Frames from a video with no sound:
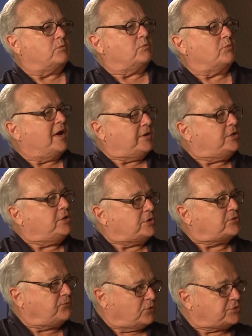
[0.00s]
ran in
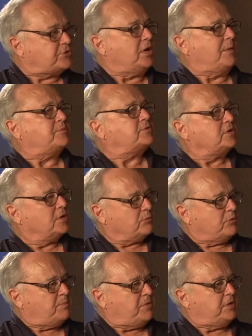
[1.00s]
his footsteps,
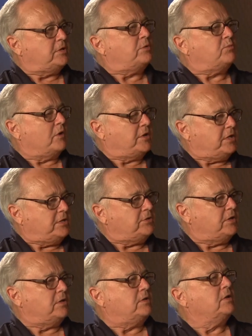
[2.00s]
repeated what he
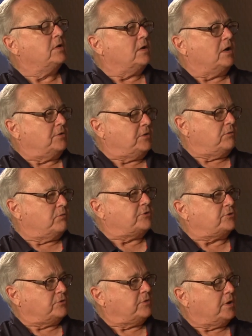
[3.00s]
did on the
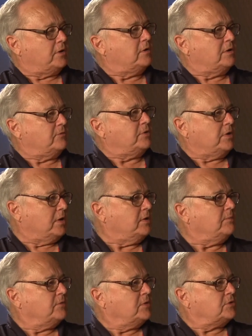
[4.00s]
original 9/11 day.
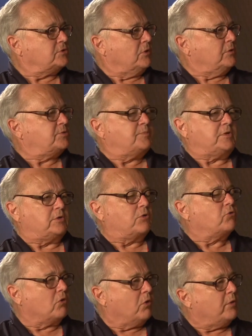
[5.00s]
So it's been a
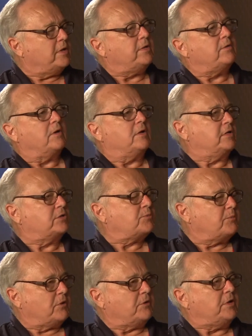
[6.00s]
growing
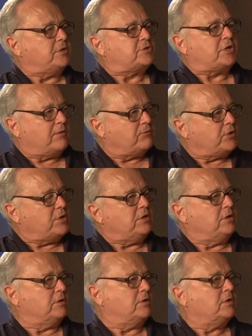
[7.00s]
experience every
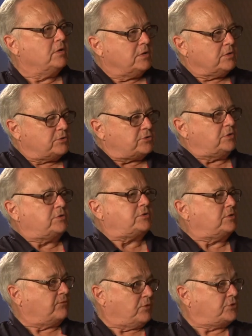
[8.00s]
year since
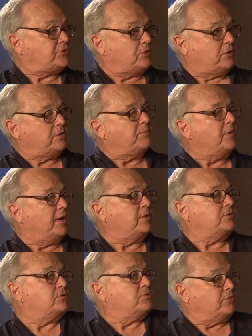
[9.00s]
it first started back
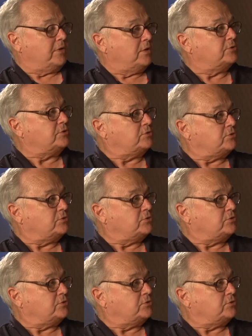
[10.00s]
in 2002.